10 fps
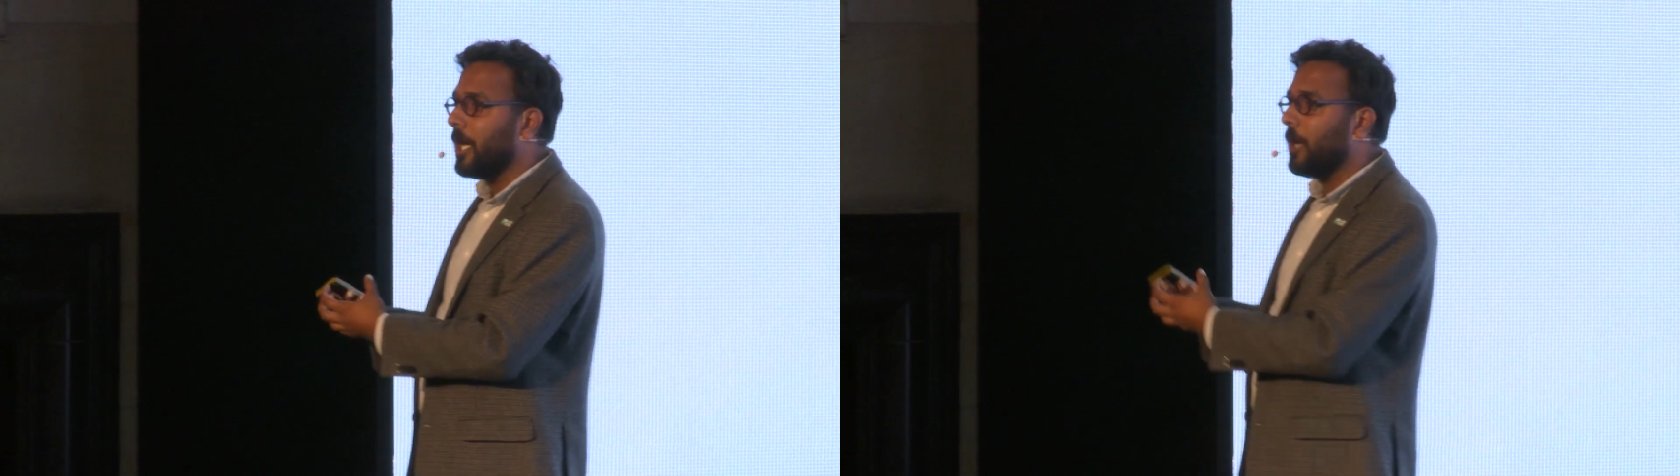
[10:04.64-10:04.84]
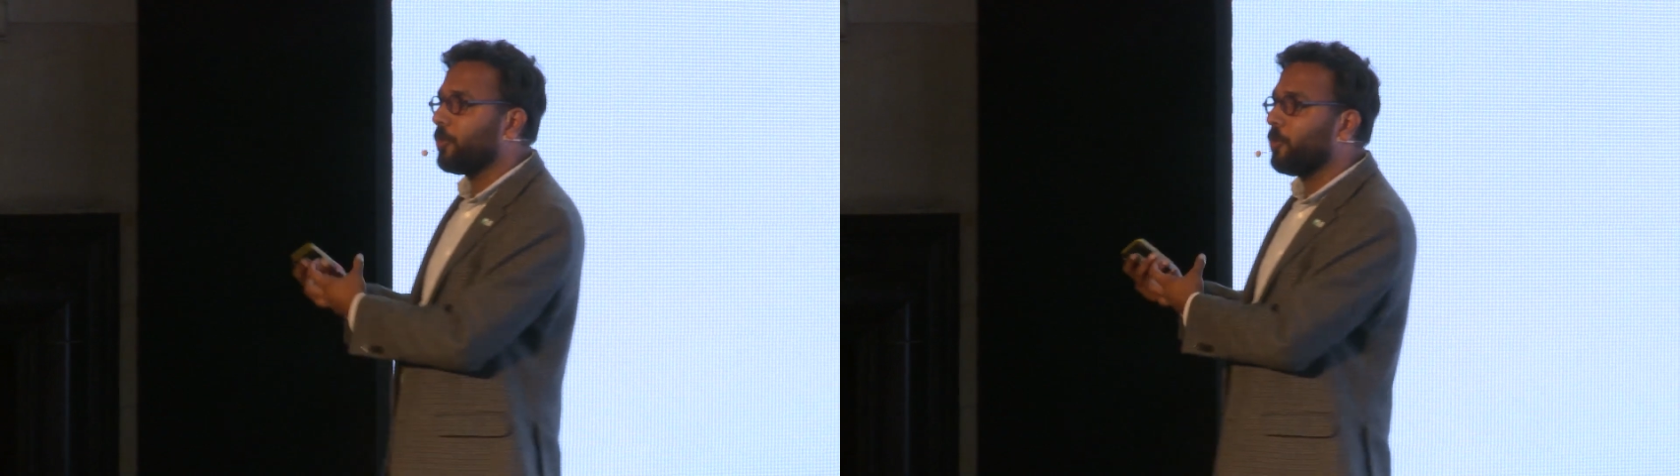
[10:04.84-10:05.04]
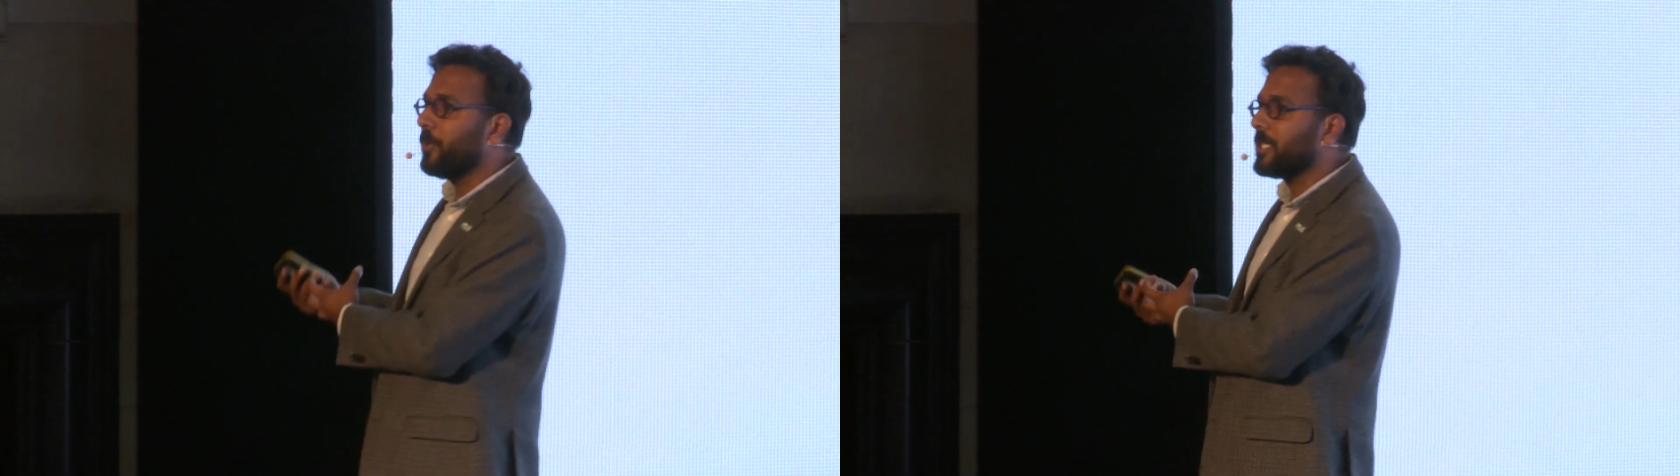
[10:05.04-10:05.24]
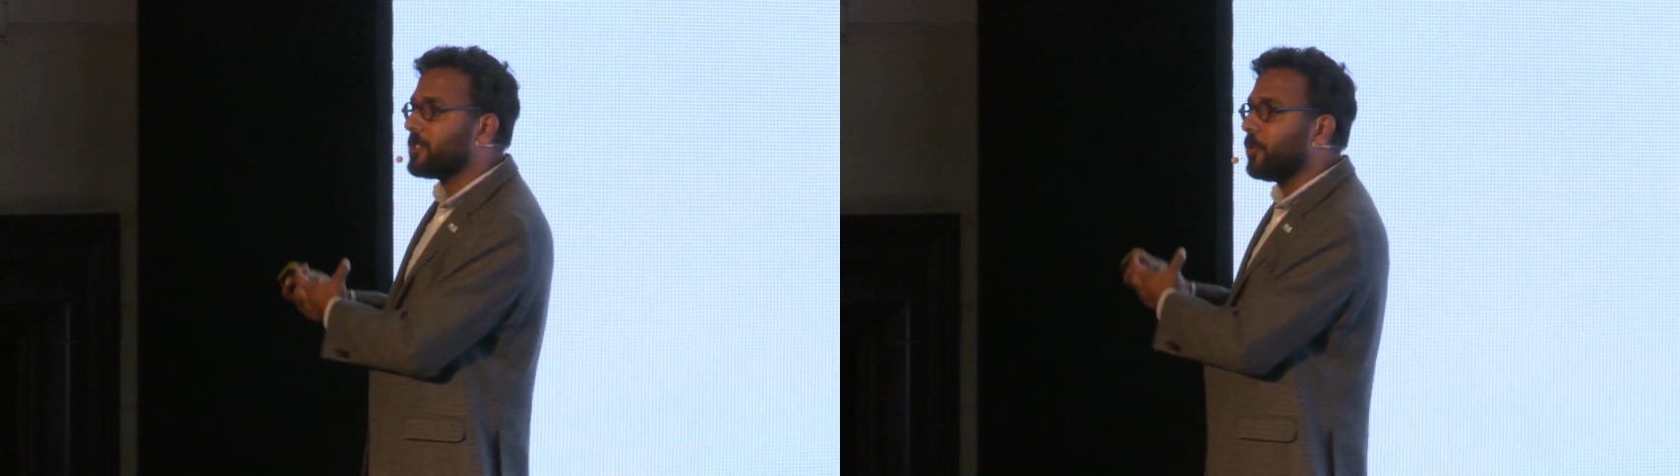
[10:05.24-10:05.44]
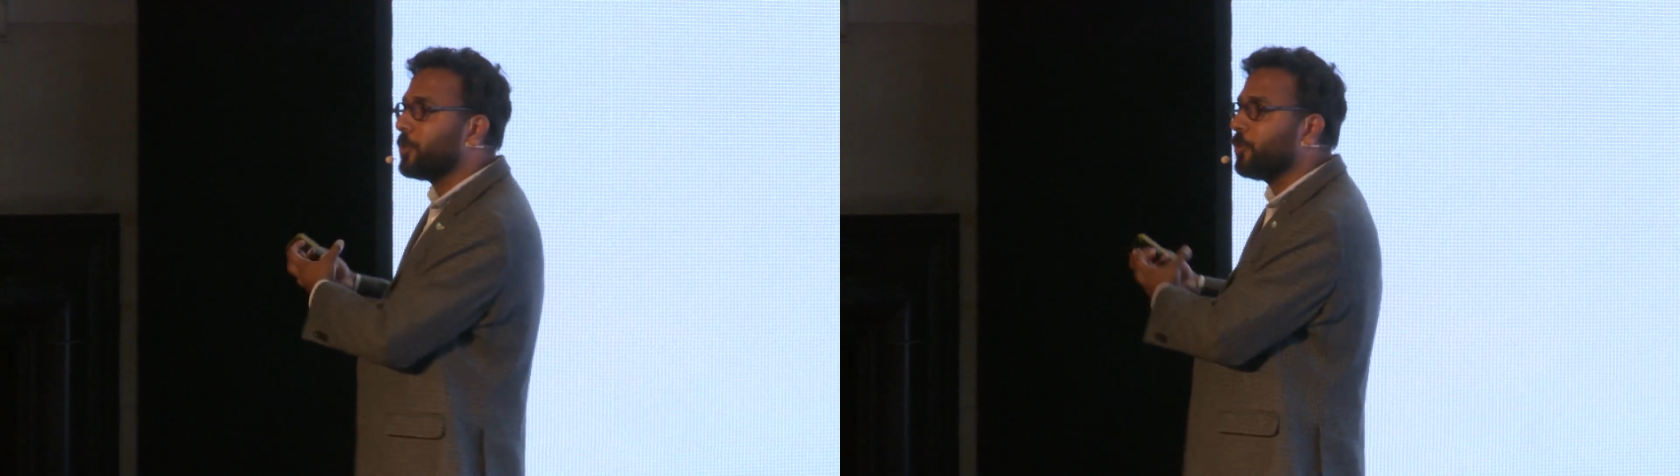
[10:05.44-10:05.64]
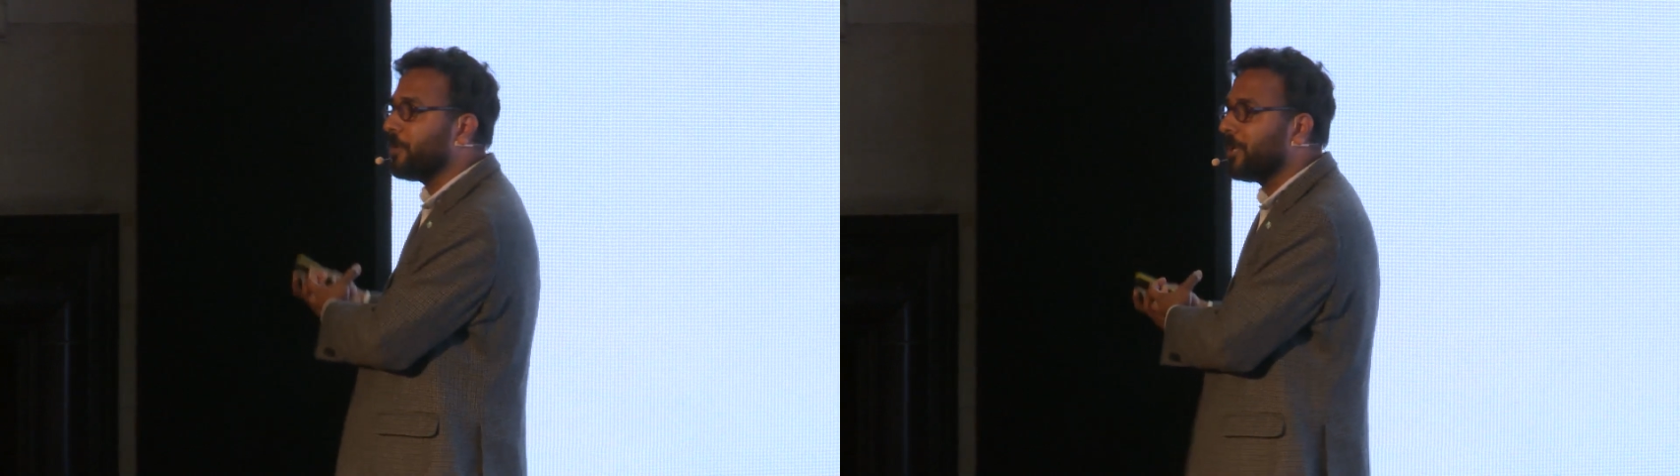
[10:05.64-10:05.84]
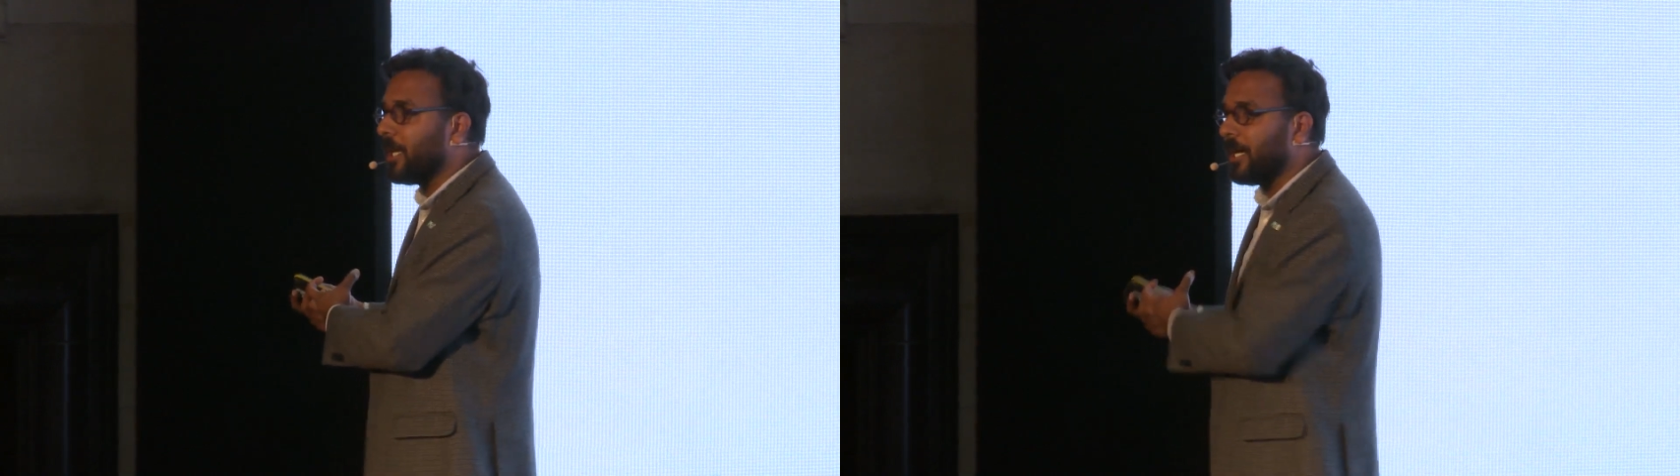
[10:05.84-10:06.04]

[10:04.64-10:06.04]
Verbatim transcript: how robust or durable